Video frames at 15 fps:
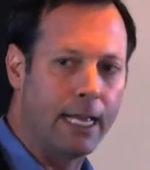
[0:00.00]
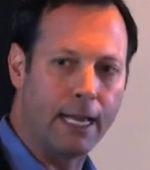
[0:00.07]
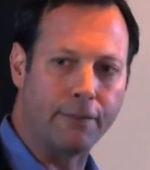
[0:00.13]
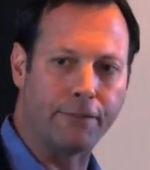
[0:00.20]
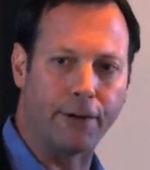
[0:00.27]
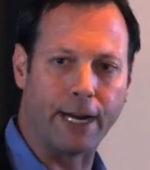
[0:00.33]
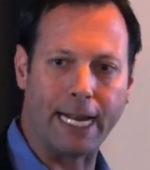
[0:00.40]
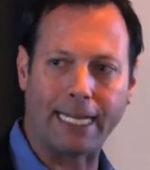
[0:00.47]
And
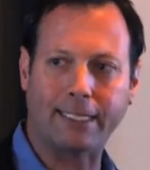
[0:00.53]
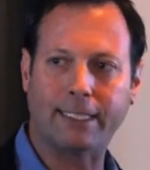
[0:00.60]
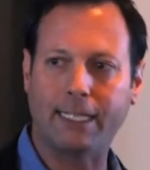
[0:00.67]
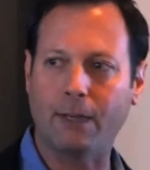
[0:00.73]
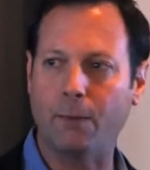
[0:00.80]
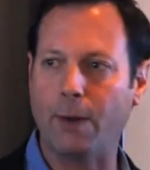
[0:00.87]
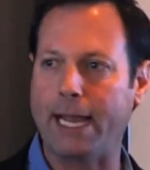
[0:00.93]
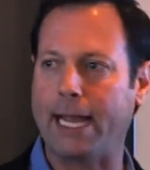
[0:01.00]
for
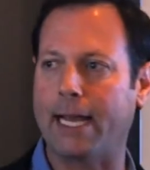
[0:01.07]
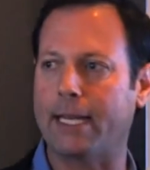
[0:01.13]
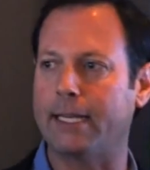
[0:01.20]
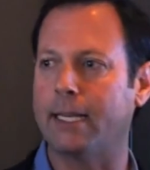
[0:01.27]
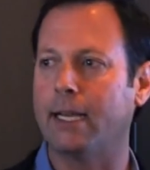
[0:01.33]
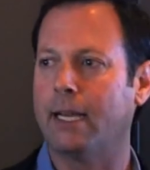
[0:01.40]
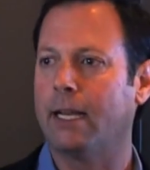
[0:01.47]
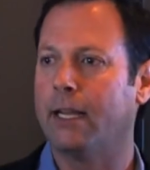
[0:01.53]

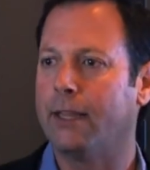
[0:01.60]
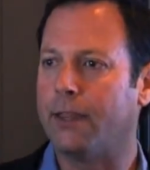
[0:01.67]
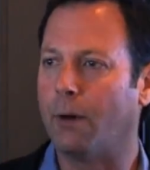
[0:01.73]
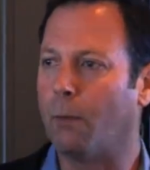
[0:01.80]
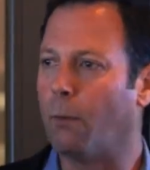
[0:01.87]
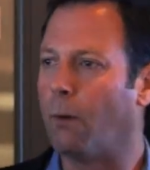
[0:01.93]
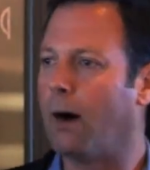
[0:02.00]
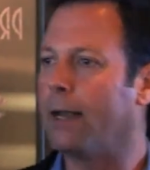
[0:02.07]
SD-WAN, the
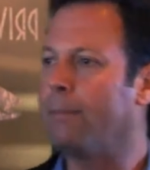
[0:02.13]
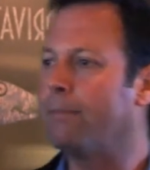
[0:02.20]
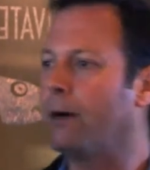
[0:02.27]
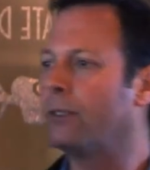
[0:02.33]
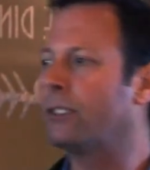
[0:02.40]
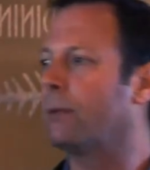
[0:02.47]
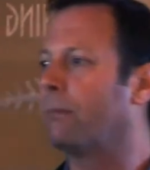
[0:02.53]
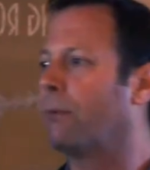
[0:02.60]
one
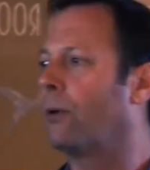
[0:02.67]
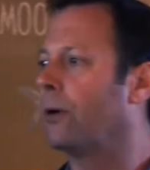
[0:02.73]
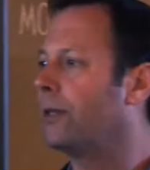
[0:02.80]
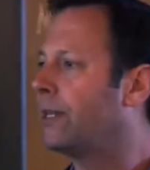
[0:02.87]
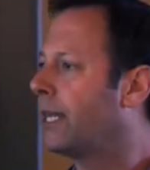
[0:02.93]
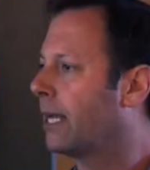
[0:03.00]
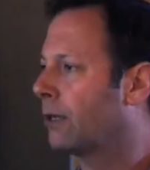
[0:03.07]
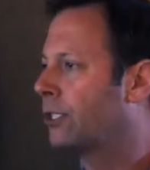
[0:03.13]
most
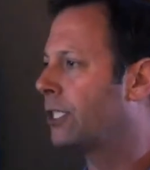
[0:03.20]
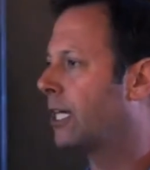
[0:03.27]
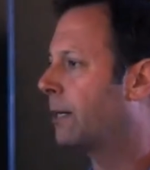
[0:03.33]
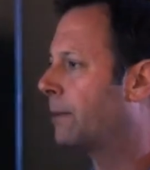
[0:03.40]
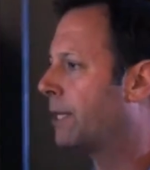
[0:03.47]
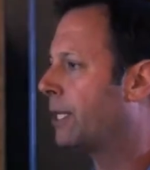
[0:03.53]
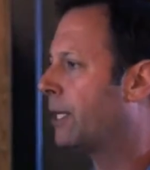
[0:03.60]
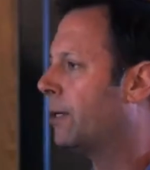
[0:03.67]
important thing I'll
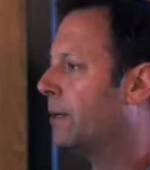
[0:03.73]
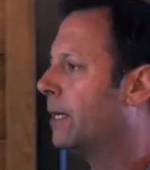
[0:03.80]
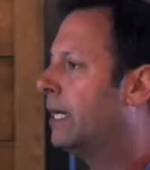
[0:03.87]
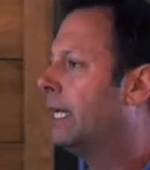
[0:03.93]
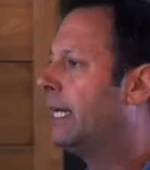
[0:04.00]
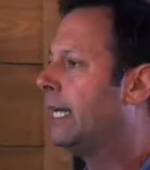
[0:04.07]
share with you